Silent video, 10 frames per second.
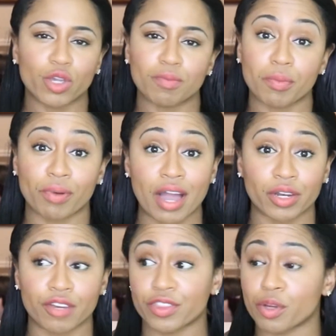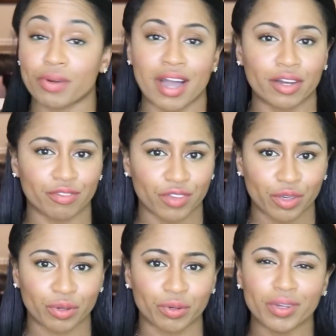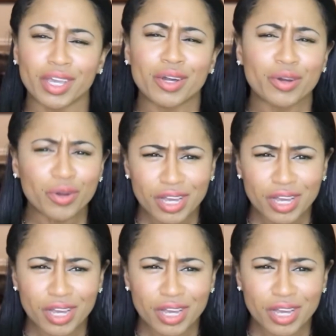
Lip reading: can be proud of and they're proud of you? Who